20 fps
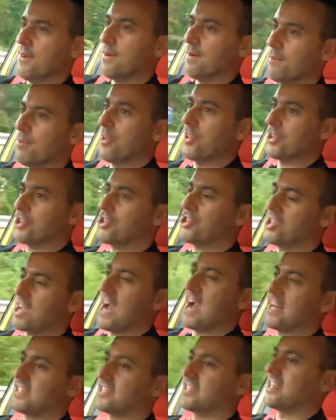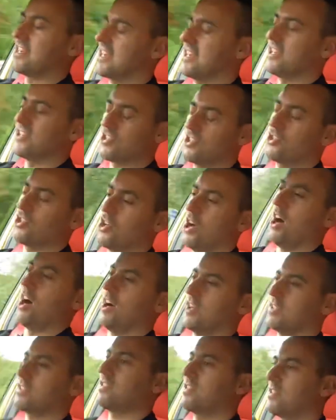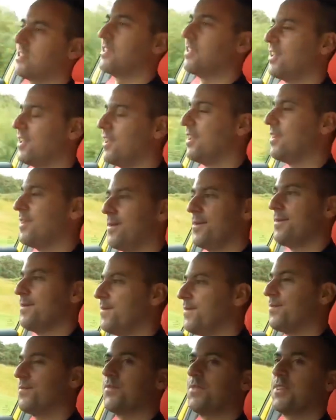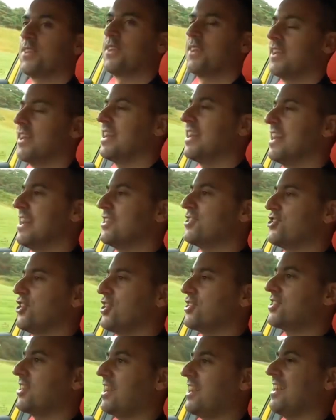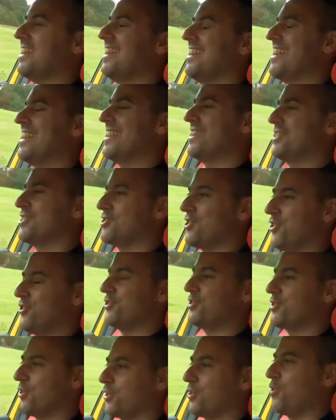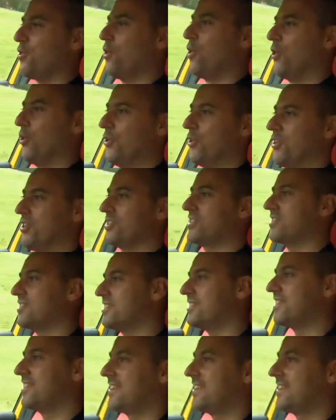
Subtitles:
but the chassis is just, it just clings onto corners